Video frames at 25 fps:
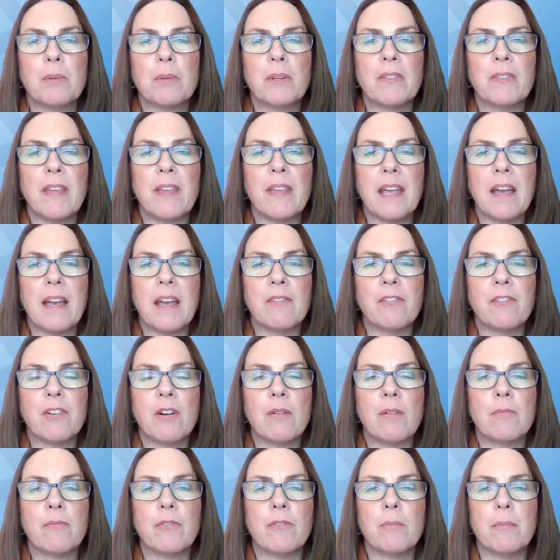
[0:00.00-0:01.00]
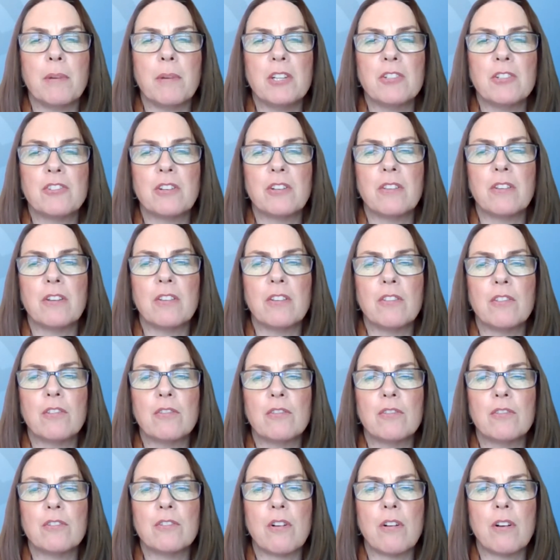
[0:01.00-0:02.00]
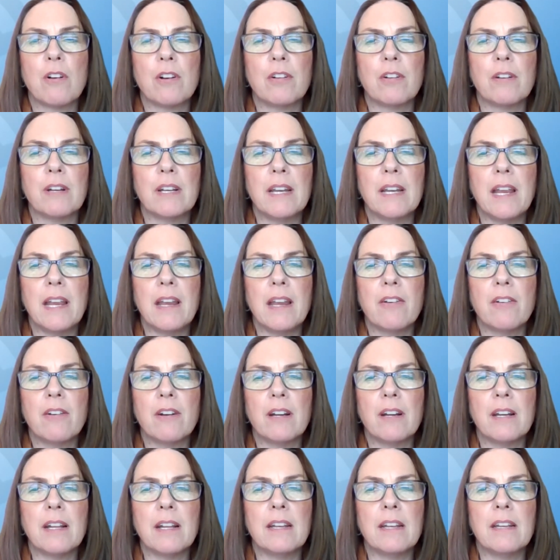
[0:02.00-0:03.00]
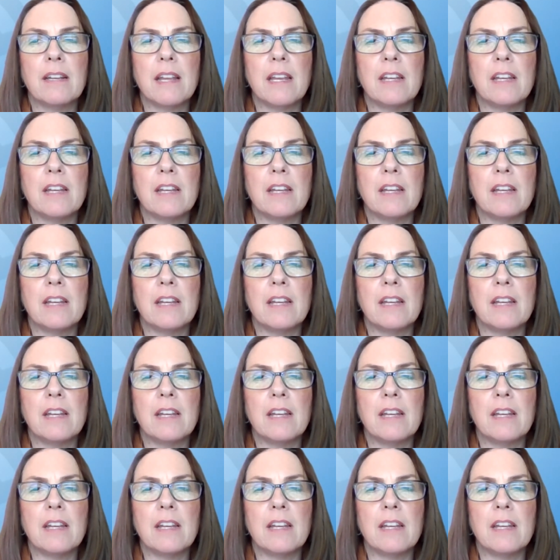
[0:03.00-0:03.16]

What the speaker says: but they have confirmation that their daughter inherited